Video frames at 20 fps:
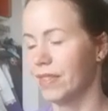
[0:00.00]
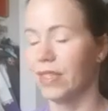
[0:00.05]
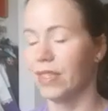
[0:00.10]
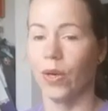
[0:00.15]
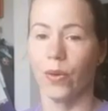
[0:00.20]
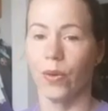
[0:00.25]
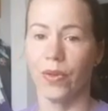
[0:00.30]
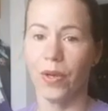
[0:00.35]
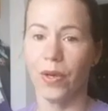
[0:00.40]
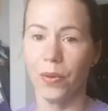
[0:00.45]

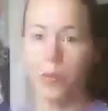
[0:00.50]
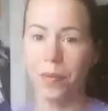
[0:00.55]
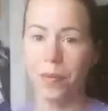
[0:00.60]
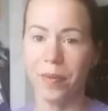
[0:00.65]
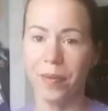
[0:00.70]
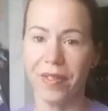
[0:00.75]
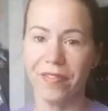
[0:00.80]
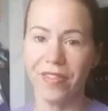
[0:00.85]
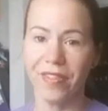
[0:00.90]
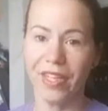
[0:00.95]
So there will
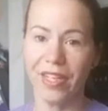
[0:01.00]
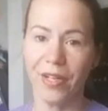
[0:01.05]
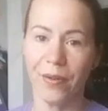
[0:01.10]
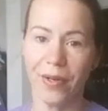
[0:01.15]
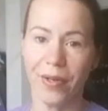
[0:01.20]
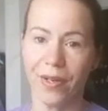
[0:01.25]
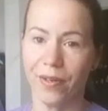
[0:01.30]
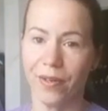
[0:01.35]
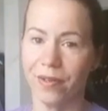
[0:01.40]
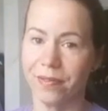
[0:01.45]
be a video
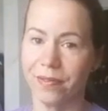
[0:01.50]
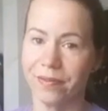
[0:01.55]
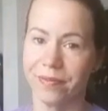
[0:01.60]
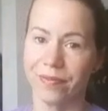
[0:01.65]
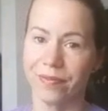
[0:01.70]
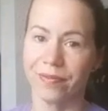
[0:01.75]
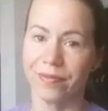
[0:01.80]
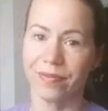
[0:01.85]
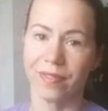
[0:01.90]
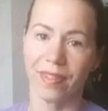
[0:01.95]
out
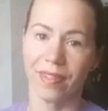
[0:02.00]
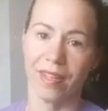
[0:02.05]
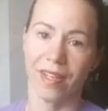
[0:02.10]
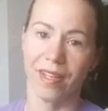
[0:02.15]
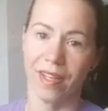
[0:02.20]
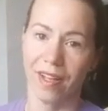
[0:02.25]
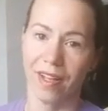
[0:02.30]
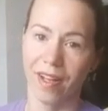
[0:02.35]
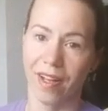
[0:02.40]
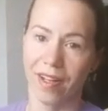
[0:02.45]

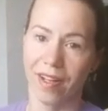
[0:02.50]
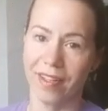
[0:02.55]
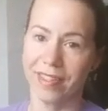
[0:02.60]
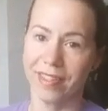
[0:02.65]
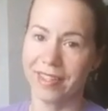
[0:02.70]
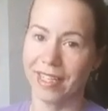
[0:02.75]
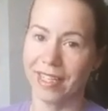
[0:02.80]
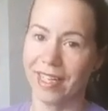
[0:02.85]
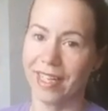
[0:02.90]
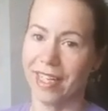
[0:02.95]

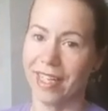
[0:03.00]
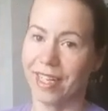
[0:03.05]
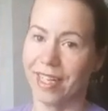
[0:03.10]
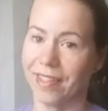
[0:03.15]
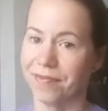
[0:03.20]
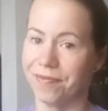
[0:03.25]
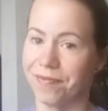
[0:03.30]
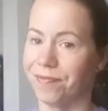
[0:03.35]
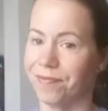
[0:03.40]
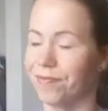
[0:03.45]
on
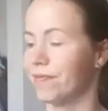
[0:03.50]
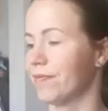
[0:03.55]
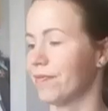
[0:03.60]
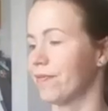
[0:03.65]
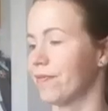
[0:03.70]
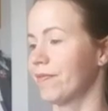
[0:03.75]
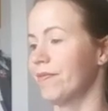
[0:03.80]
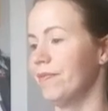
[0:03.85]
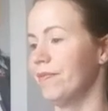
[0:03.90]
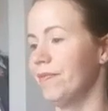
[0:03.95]
Sunday.
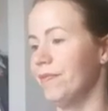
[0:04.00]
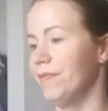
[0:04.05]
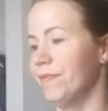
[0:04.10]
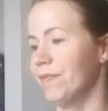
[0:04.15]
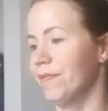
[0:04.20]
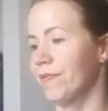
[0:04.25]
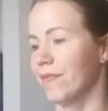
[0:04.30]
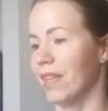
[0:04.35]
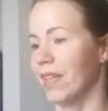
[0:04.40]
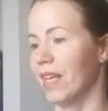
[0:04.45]

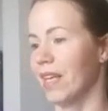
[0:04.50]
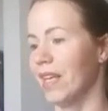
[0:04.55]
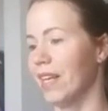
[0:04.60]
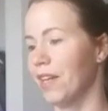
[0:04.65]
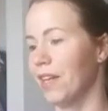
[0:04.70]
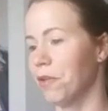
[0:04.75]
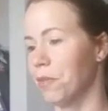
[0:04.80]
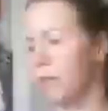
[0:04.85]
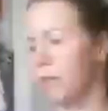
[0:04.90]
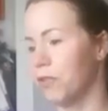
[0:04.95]
And
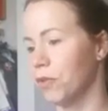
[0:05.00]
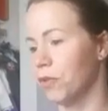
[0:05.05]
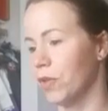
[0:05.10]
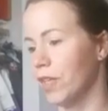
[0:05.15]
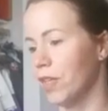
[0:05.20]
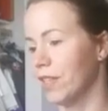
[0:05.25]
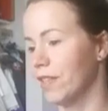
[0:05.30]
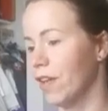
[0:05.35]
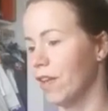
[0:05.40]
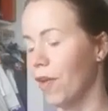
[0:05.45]
it'll be
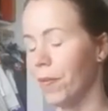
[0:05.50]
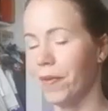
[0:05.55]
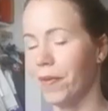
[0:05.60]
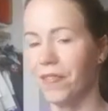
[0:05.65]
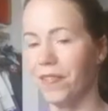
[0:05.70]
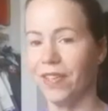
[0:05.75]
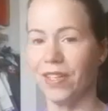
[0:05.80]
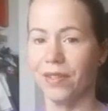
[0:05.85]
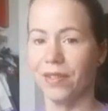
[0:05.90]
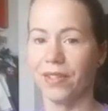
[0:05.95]
short. All my
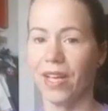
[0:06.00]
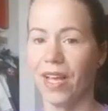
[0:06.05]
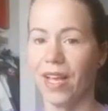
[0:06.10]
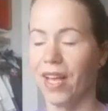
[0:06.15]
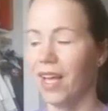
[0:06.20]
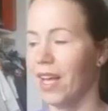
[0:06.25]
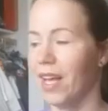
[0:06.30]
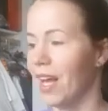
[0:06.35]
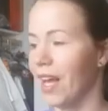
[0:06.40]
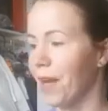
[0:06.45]

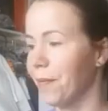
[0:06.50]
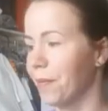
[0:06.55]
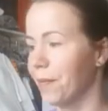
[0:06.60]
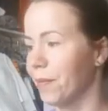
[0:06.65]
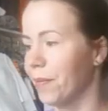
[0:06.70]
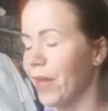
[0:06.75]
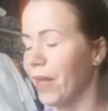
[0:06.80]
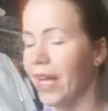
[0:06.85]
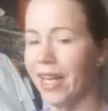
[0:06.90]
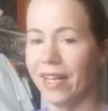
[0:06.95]
videos. I
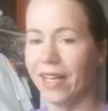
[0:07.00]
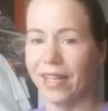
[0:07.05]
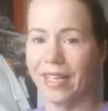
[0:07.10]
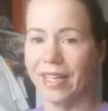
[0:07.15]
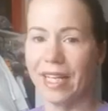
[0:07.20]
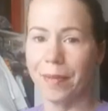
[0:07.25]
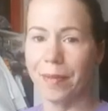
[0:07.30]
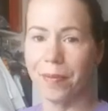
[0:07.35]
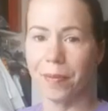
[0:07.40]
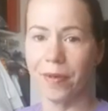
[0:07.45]
plan on
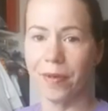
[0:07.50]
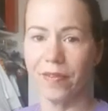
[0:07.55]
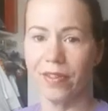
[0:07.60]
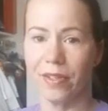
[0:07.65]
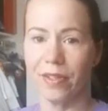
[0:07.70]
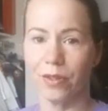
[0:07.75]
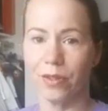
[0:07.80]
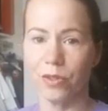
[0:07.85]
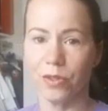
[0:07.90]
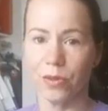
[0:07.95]
keeping my
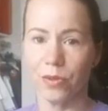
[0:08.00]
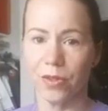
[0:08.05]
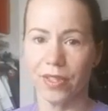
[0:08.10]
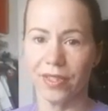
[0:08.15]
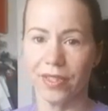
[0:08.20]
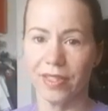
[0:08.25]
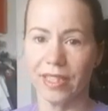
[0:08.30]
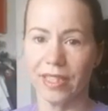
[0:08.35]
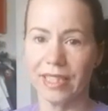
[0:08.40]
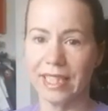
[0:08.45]
videos
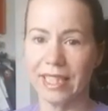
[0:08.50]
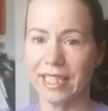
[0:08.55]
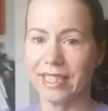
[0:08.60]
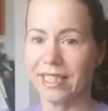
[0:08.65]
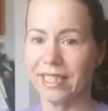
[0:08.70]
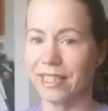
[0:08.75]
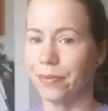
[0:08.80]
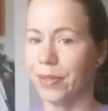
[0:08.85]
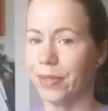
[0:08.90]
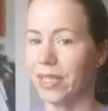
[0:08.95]
short unless
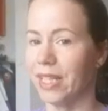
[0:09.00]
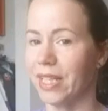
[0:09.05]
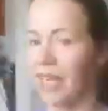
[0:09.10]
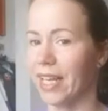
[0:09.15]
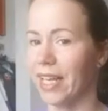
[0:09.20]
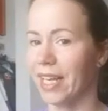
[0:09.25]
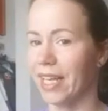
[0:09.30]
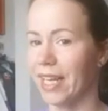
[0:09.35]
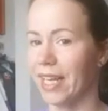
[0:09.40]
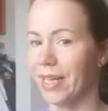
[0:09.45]
it's been
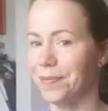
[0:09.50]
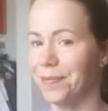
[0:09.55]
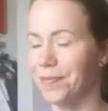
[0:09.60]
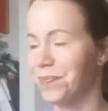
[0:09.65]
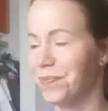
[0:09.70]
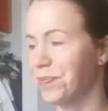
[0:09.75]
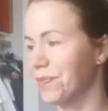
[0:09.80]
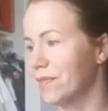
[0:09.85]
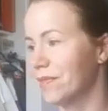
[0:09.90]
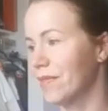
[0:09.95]
like
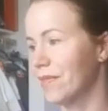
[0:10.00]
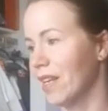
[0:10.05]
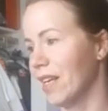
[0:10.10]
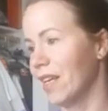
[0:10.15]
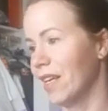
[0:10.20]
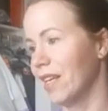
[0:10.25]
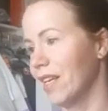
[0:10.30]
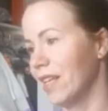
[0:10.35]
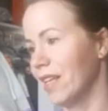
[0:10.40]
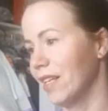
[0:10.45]

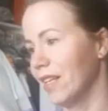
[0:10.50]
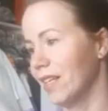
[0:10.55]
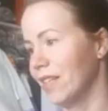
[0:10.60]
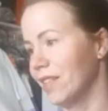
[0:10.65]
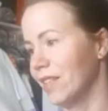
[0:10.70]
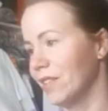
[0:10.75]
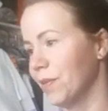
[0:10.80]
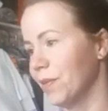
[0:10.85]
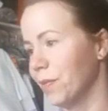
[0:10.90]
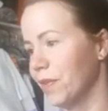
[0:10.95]

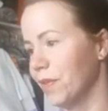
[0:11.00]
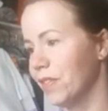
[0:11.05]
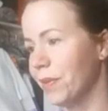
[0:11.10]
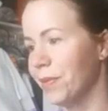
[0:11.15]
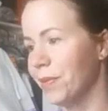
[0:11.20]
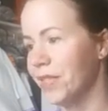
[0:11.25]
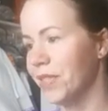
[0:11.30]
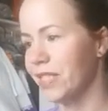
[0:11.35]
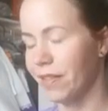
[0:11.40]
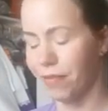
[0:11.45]
some of
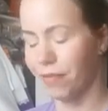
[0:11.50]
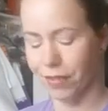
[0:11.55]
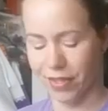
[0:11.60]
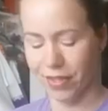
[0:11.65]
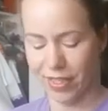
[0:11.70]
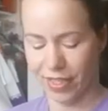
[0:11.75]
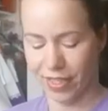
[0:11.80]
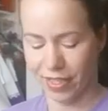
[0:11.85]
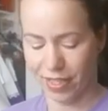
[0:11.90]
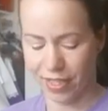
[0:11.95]
the stuff
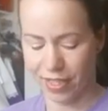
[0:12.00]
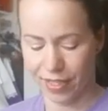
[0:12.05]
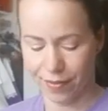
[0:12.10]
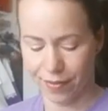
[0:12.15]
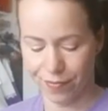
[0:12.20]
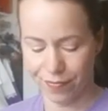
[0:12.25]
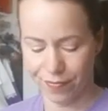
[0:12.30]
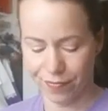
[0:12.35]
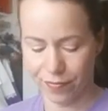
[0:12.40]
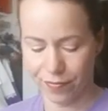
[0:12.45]
with
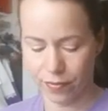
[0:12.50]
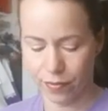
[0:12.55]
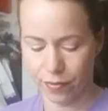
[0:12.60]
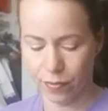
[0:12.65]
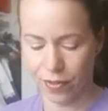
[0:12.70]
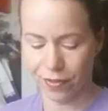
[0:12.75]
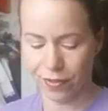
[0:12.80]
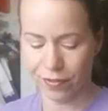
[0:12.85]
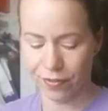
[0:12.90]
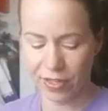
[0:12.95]
the
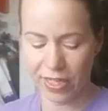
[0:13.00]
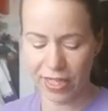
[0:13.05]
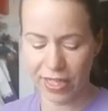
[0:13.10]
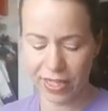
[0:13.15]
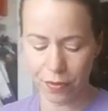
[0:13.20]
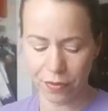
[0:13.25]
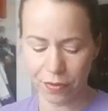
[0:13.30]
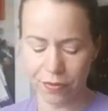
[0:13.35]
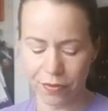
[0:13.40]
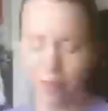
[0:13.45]

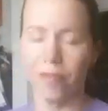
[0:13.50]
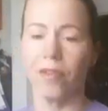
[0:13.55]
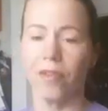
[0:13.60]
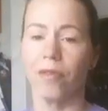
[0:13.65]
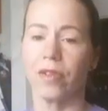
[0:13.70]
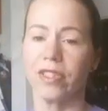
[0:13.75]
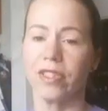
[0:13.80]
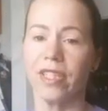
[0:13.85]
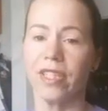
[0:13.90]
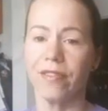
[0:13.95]
anything with the
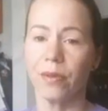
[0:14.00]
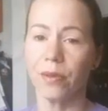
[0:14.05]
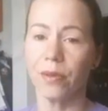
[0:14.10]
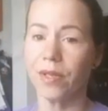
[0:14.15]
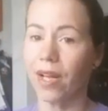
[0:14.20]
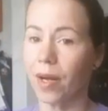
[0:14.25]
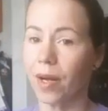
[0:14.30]
54 Chevy will